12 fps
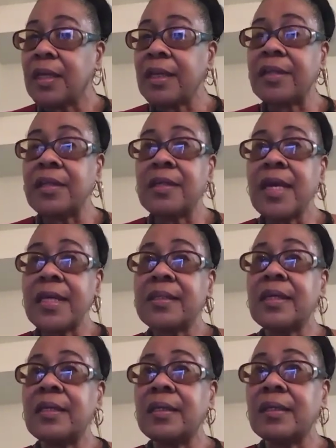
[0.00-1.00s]
Now, the next
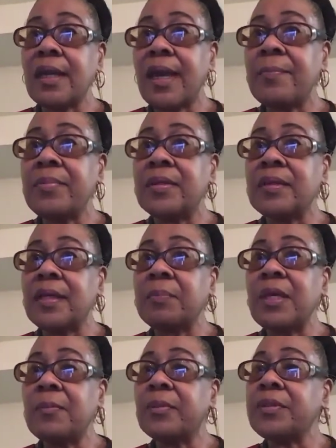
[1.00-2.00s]
thing that happened that
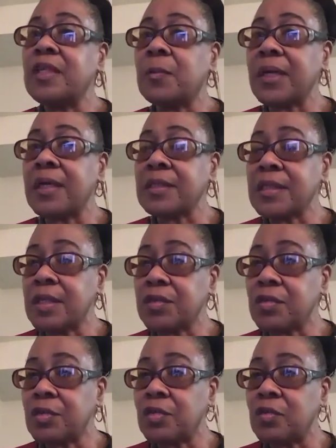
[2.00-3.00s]
people need to pay
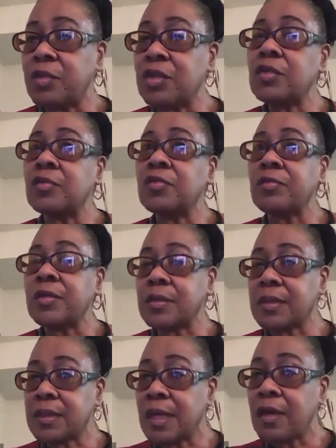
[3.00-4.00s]
attention to when children are
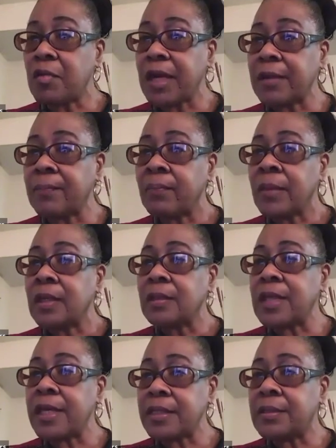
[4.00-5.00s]
staring,
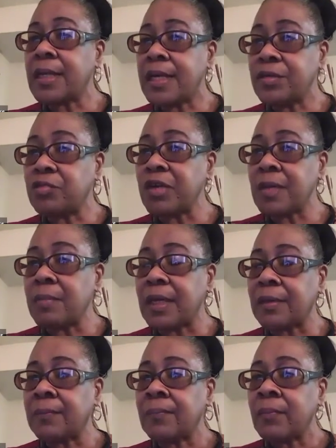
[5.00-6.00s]
daydreaming,